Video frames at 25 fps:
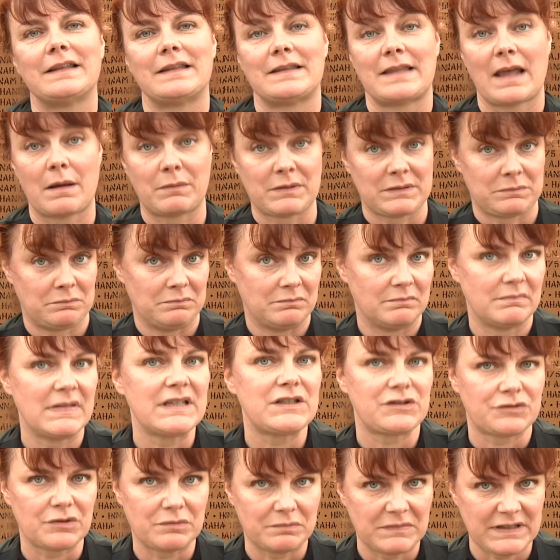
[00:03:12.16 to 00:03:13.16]
There was
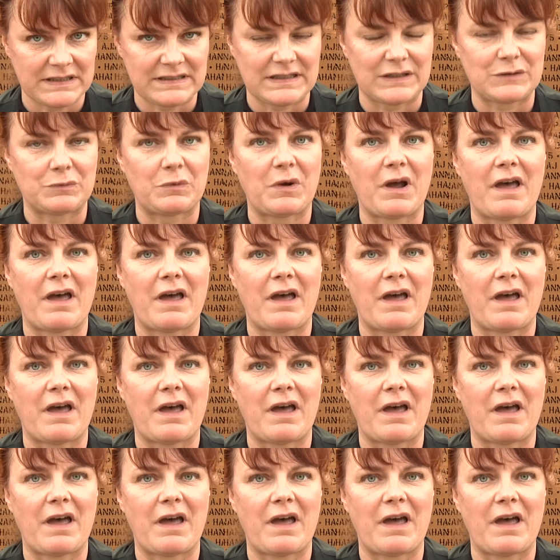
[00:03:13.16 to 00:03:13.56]
Mr. and Mrs.